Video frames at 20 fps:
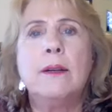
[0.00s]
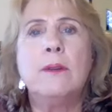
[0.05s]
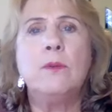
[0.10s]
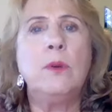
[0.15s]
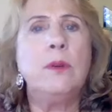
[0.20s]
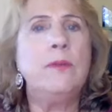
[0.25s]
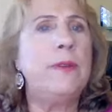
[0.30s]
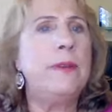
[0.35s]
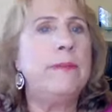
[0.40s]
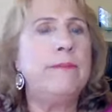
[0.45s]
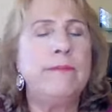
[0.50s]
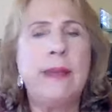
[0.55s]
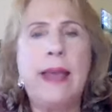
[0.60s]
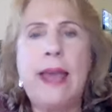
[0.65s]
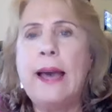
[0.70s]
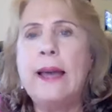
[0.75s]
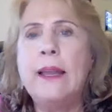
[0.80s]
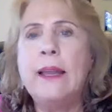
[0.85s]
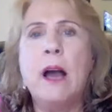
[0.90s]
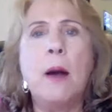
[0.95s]
We've
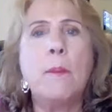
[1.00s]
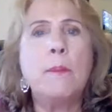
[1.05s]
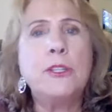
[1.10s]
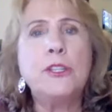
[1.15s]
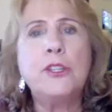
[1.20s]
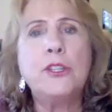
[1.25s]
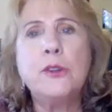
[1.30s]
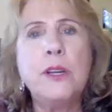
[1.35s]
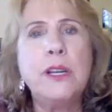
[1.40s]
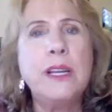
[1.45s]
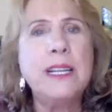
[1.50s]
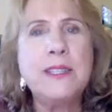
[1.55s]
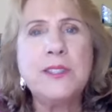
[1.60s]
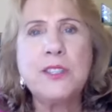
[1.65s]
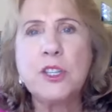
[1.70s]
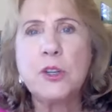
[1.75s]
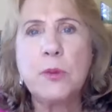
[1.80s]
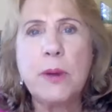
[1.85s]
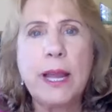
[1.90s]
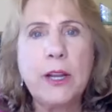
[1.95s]
had opportunities
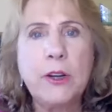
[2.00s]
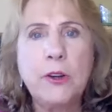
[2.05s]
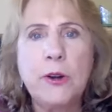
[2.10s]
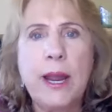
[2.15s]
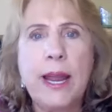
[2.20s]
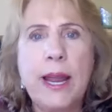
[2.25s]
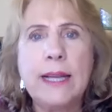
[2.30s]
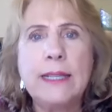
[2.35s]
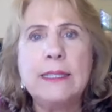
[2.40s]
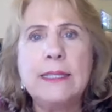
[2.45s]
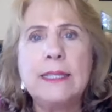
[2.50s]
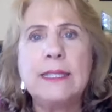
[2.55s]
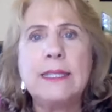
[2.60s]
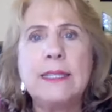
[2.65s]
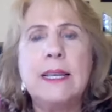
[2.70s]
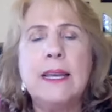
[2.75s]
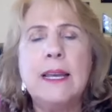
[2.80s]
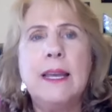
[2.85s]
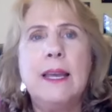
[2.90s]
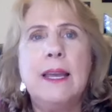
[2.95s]
to write
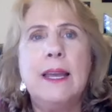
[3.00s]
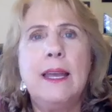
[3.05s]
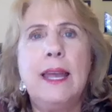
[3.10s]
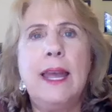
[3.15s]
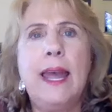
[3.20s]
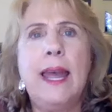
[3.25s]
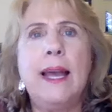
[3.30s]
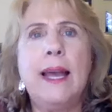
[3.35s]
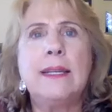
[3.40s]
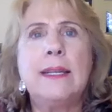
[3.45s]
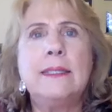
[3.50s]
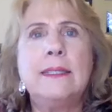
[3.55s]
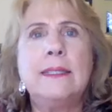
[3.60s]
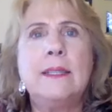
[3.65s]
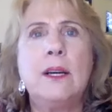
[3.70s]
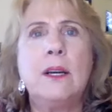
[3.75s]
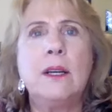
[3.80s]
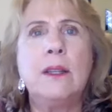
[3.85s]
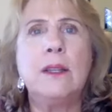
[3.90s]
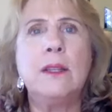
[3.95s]
grants,
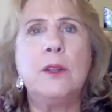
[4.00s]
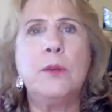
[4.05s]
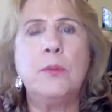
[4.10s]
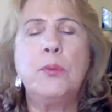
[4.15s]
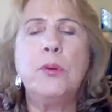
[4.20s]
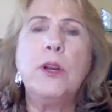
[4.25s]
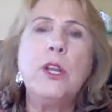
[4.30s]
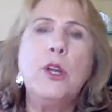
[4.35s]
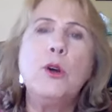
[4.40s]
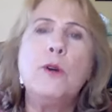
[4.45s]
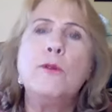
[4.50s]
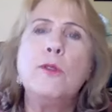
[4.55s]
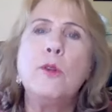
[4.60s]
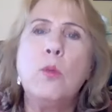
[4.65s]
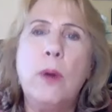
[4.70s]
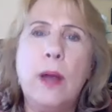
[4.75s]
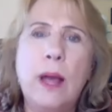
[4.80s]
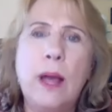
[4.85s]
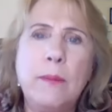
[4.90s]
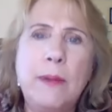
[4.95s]
and they're pretty
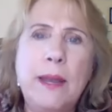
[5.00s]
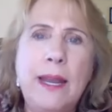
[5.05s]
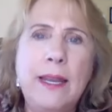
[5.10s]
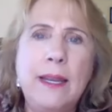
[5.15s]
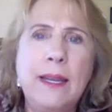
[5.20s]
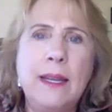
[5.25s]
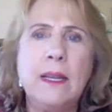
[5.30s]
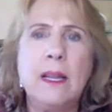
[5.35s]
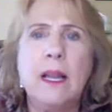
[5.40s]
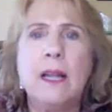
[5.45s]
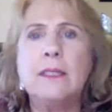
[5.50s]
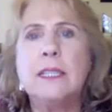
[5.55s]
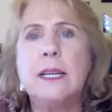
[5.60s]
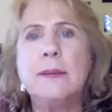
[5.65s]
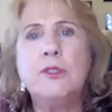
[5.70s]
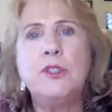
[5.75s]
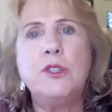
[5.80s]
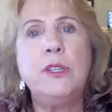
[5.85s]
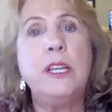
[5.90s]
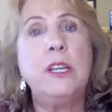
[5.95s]
overwhelming. And a lot of
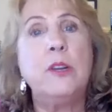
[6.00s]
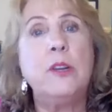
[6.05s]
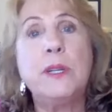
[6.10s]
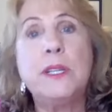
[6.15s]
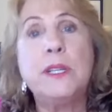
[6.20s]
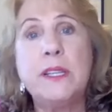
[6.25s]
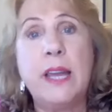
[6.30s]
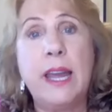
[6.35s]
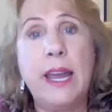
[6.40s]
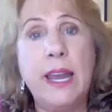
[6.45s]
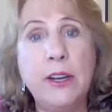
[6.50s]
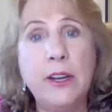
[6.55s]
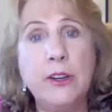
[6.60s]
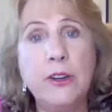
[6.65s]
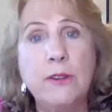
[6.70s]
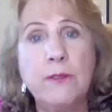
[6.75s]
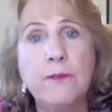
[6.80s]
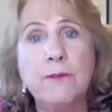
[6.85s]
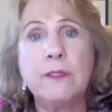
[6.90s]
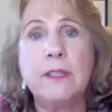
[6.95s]
times you need a
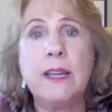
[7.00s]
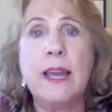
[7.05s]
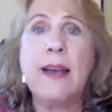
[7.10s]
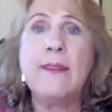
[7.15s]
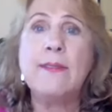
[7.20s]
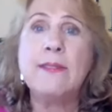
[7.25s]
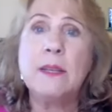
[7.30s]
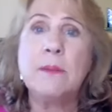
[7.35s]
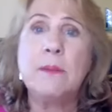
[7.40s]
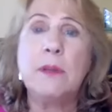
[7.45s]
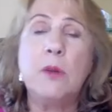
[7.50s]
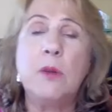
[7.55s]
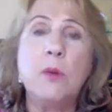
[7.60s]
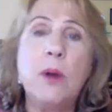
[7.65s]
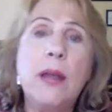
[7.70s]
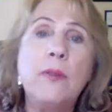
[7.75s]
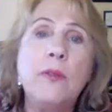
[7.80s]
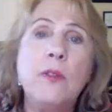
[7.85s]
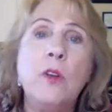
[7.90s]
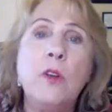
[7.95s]
retainer to have somebody
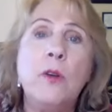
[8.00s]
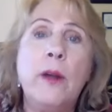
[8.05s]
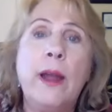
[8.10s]
write the